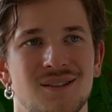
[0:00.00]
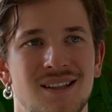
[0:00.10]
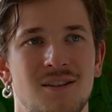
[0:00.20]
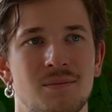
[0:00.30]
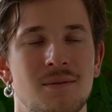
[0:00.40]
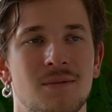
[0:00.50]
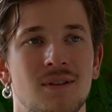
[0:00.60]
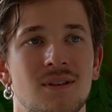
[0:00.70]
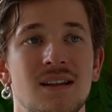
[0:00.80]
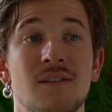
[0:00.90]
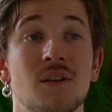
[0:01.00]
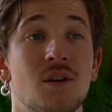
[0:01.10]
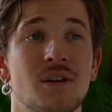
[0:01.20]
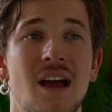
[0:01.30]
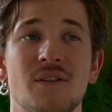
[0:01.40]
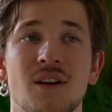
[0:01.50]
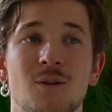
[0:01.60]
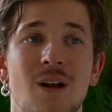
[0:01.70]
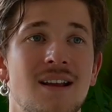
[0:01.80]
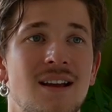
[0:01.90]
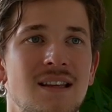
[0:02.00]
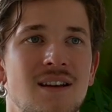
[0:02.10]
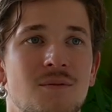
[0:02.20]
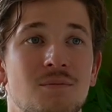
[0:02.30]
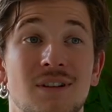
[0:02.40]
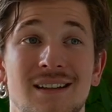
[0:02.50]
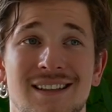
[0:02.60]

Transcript: to tell people, even though you have a great idea,